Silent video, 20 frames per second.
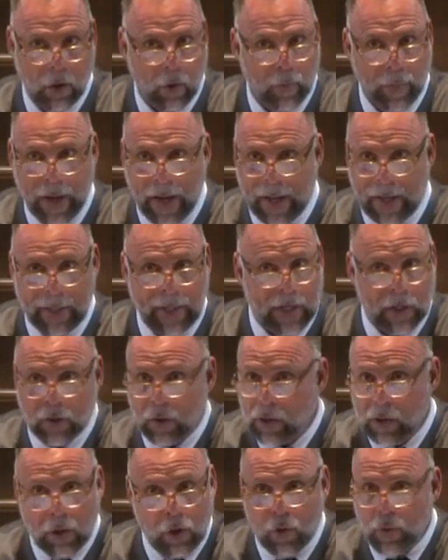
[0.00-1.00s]
no pain.
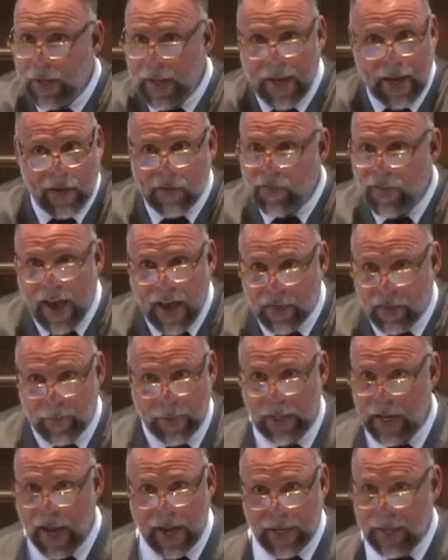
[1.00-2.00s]
It's, you can't
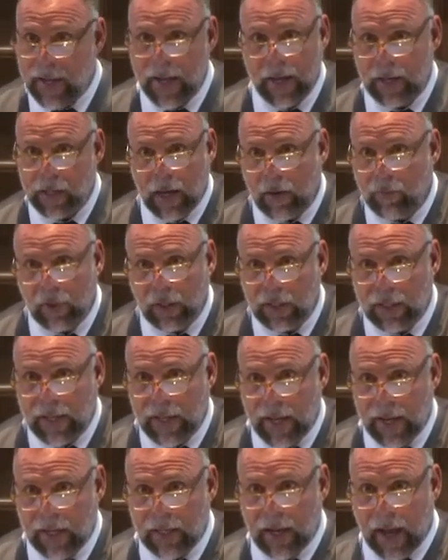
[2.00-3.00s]
fathom it. I can't. I
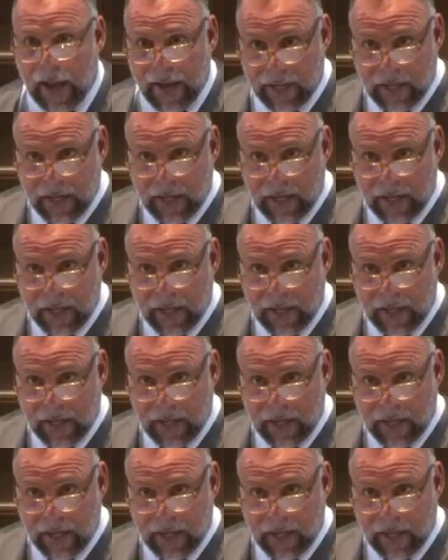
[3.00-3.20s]
really can't.